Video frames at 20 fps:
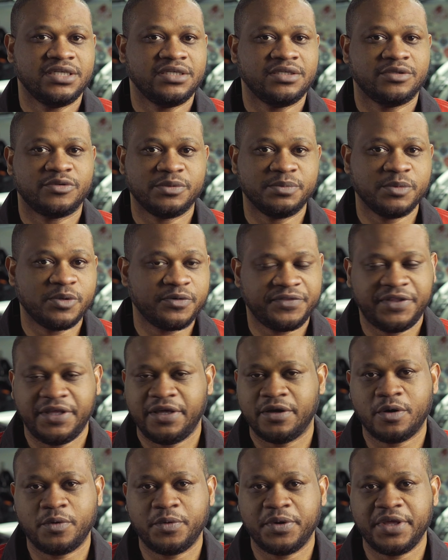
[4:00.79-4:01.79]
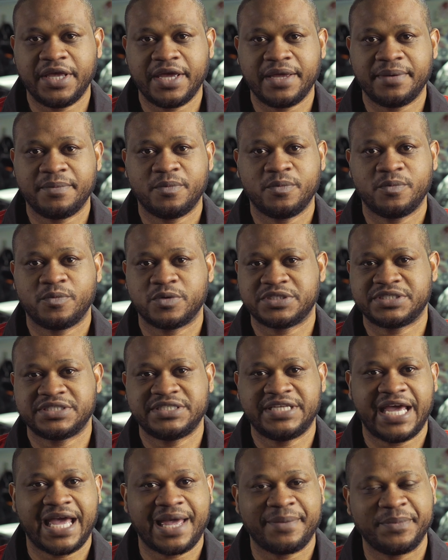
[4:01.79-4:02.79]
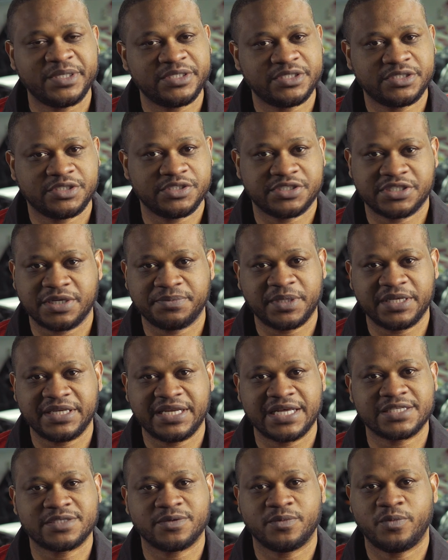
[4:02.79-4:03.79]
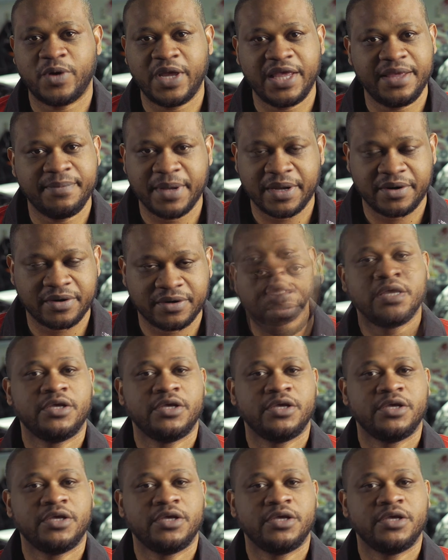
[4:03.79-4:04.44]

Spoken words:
remove the OEM, what's damaged, to something that's way better.